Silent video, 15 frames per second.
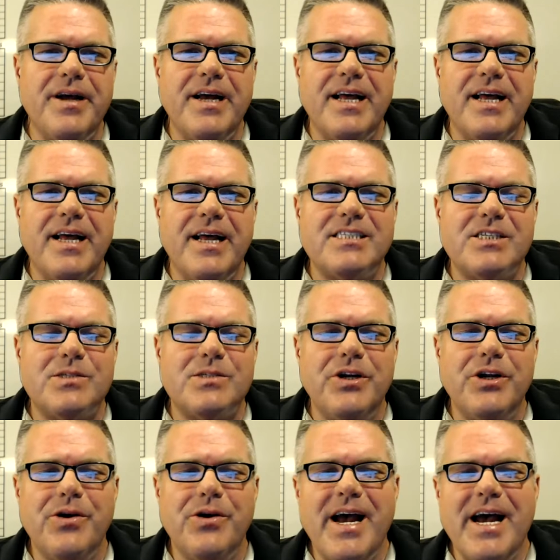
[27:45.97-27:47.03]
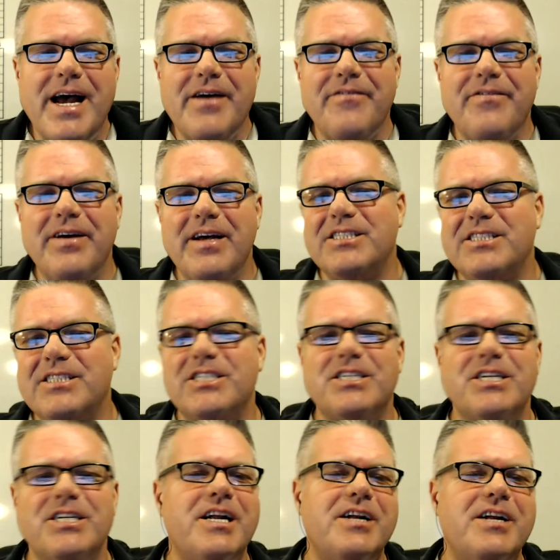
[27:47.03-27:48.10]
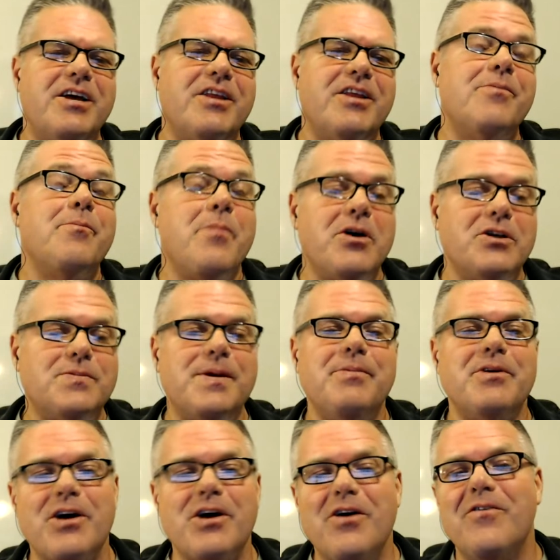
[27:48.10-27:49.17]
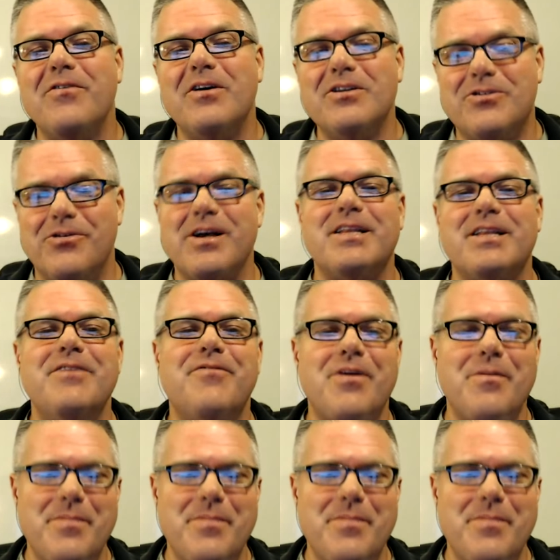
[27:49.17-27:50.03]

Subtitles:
that's just when you have, it's just another, most people go directly from